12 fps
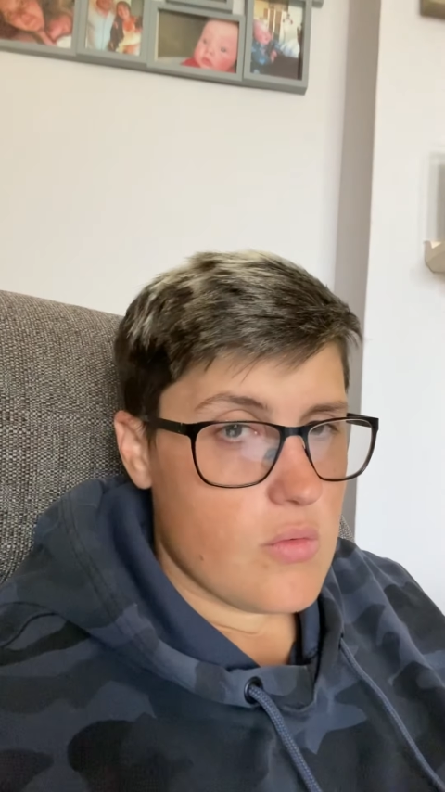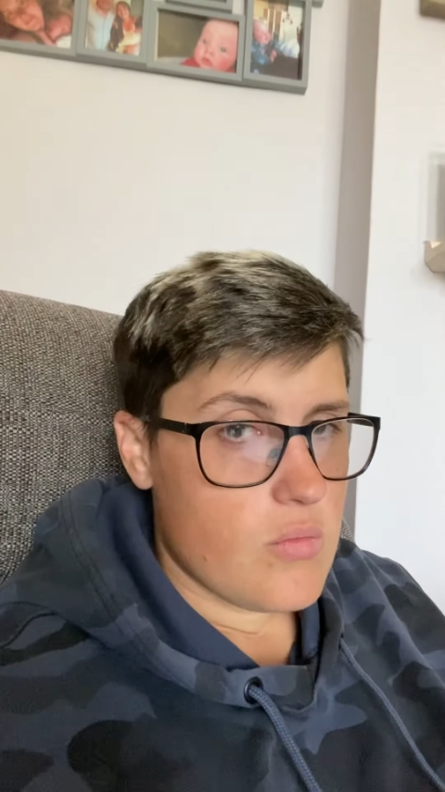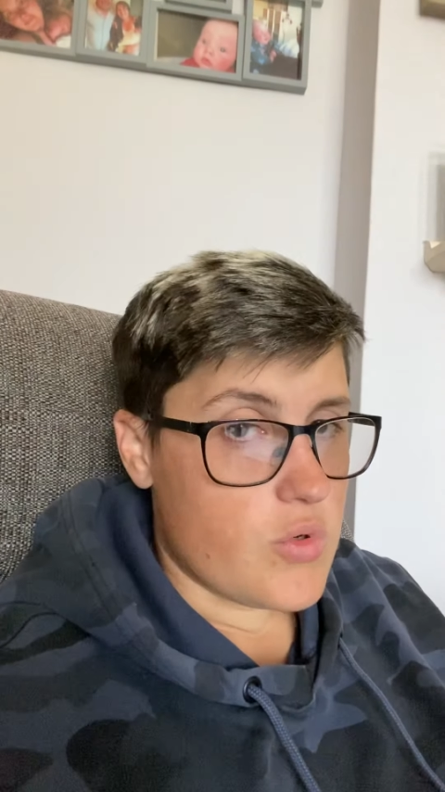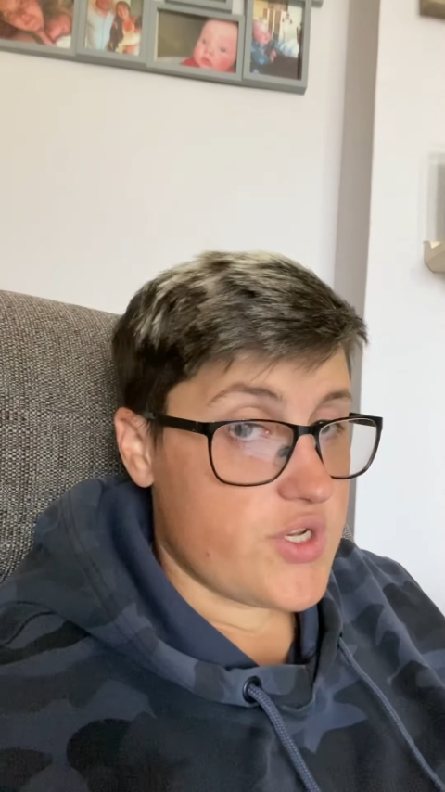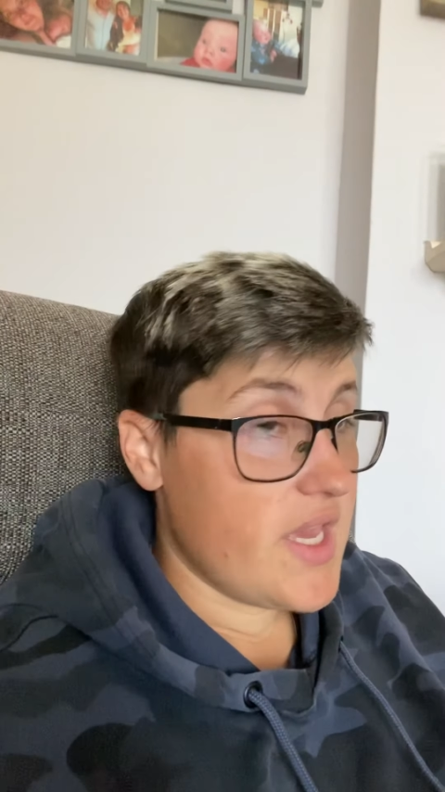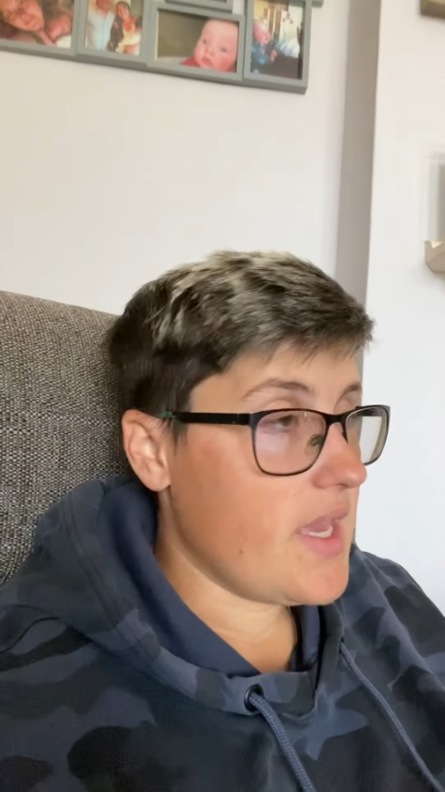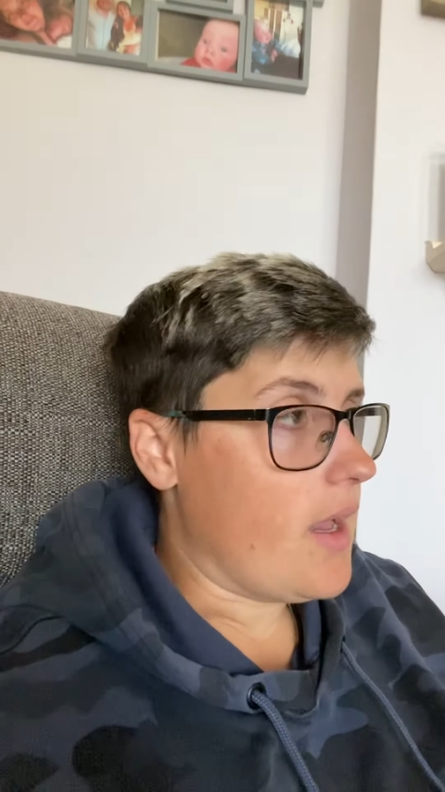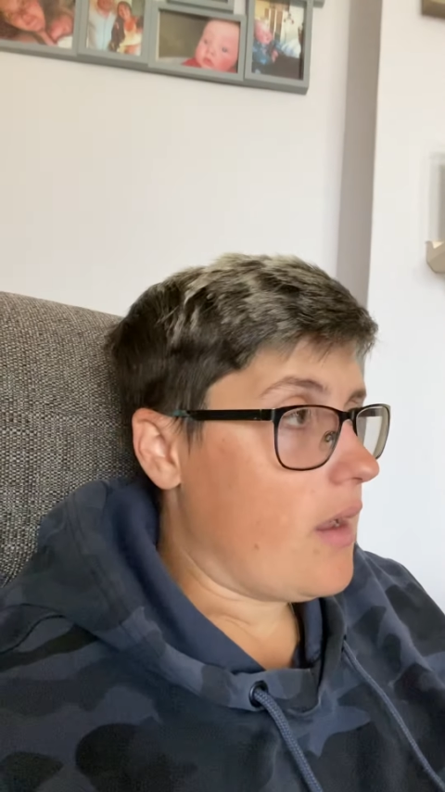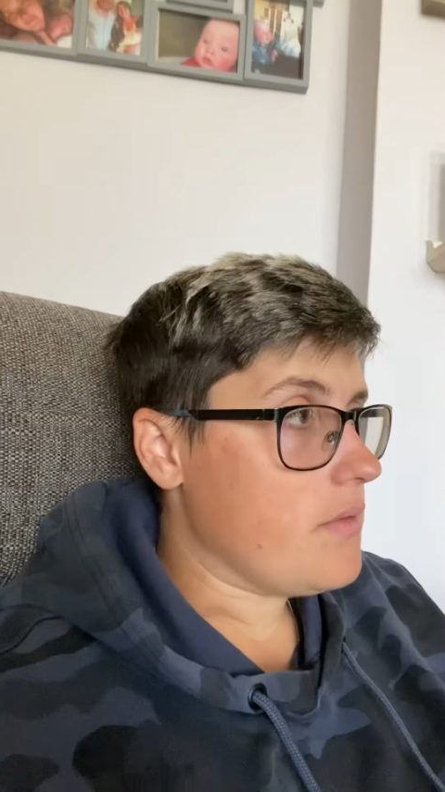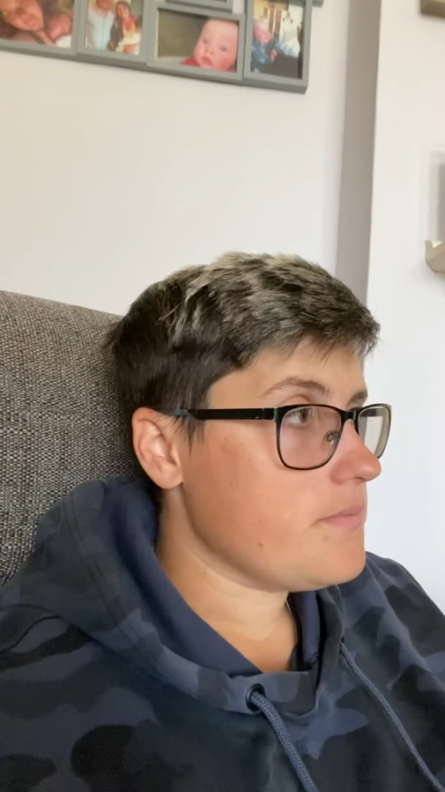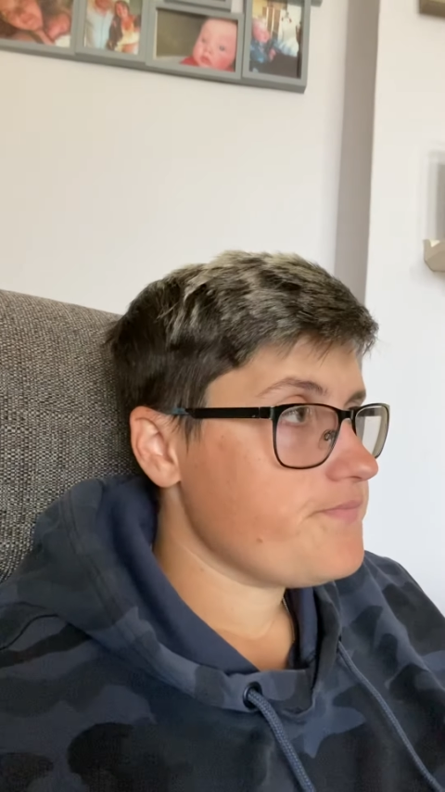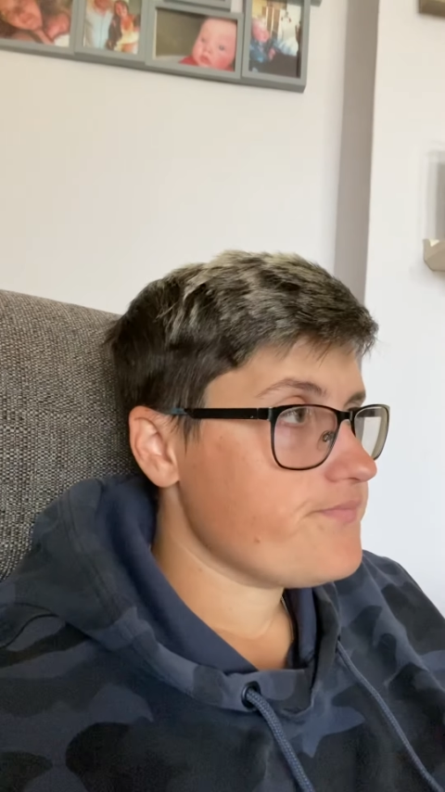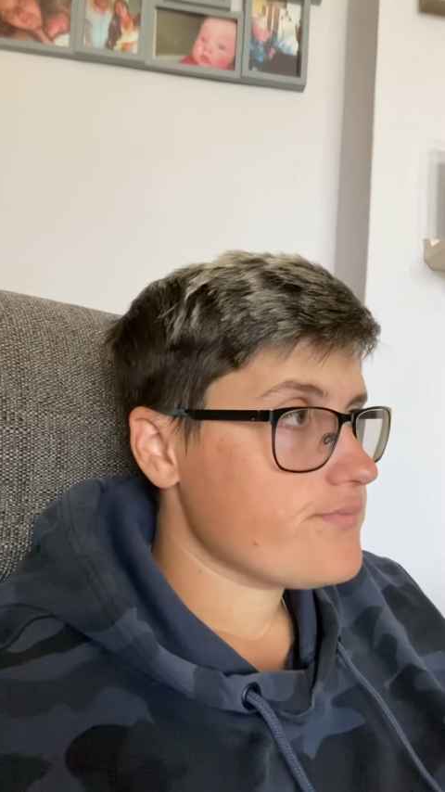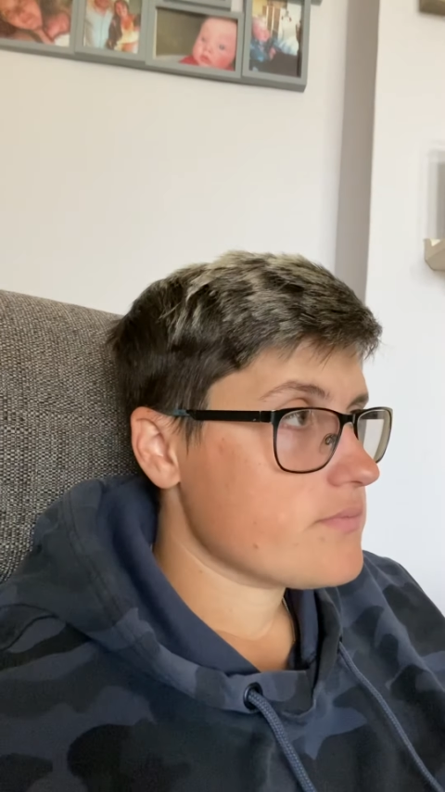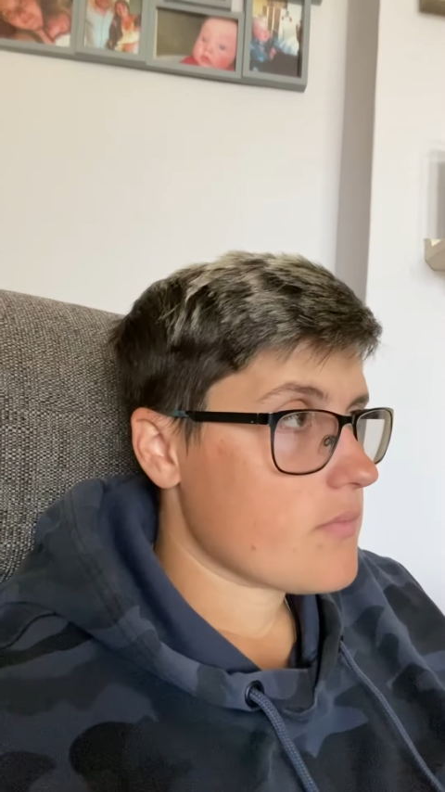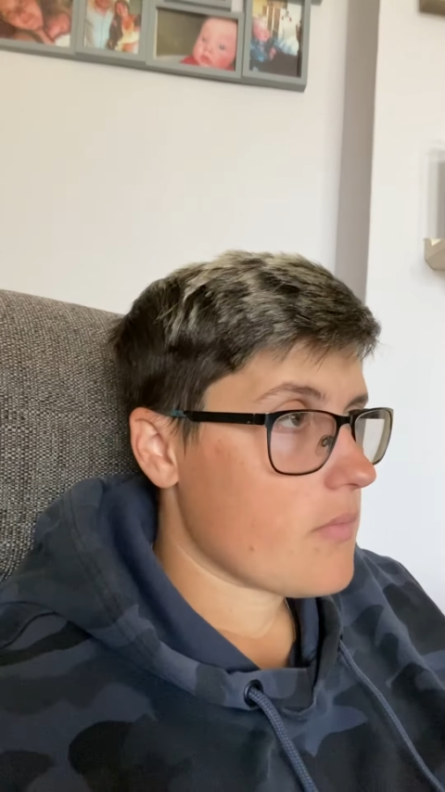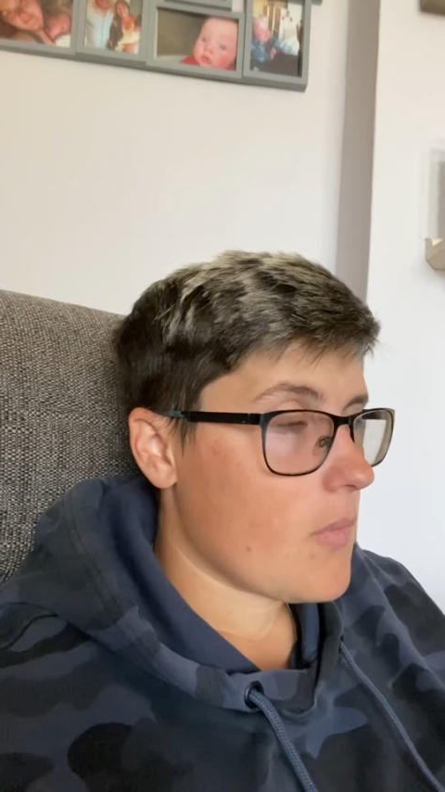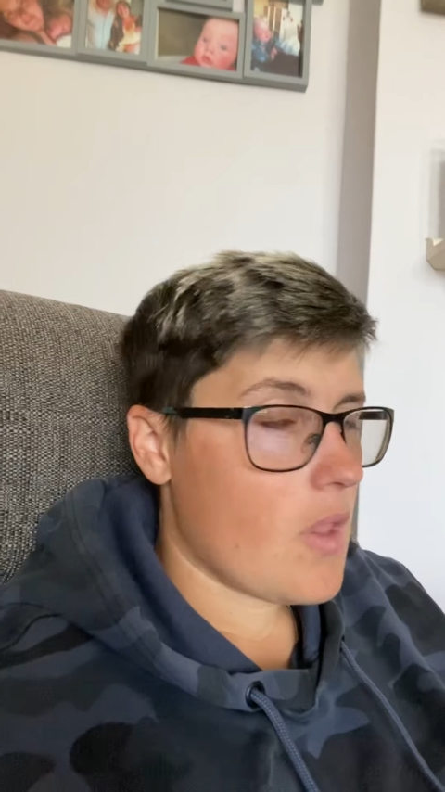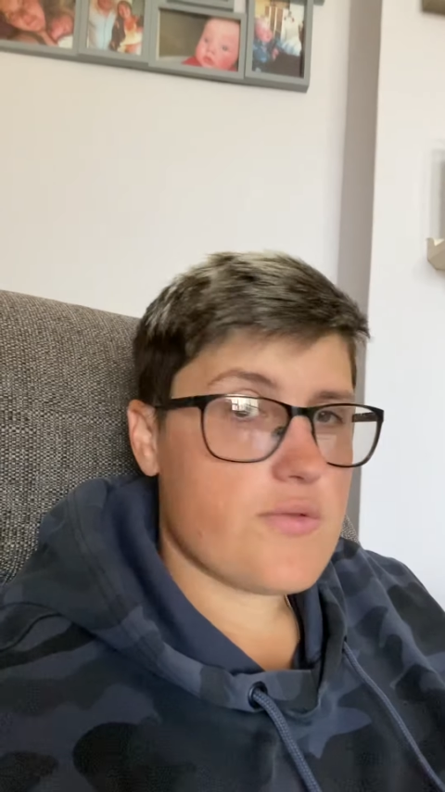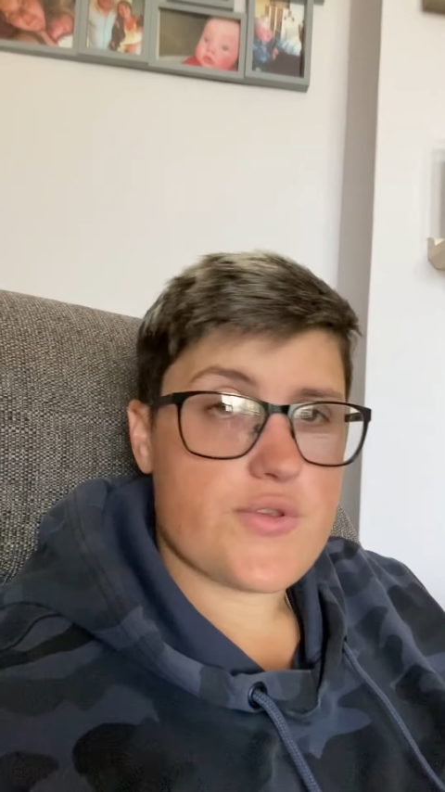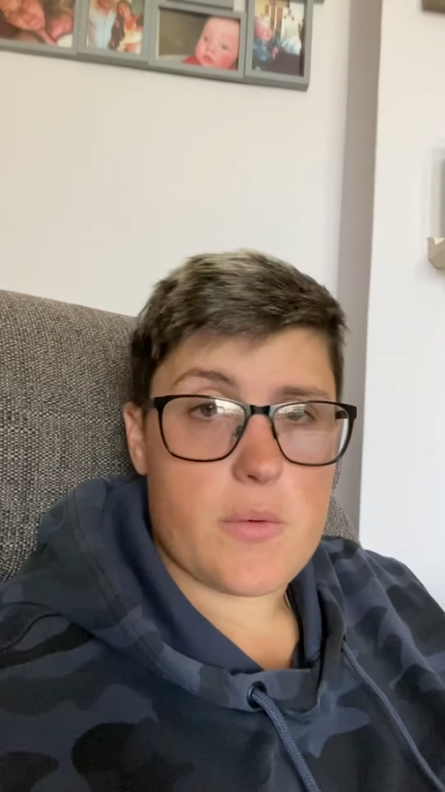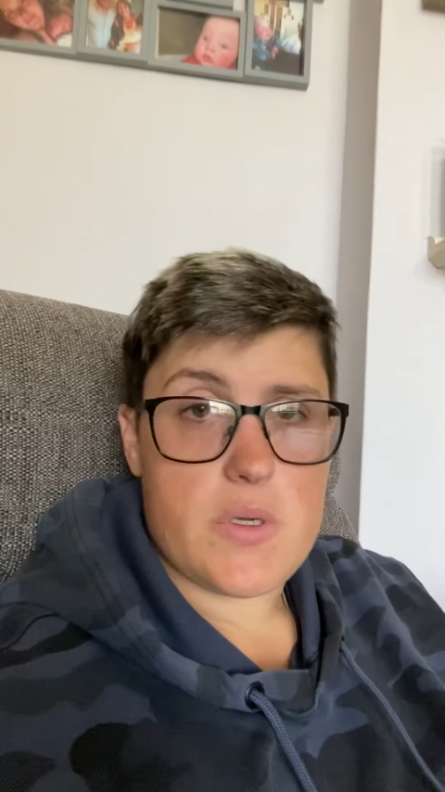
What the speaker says: would hear. So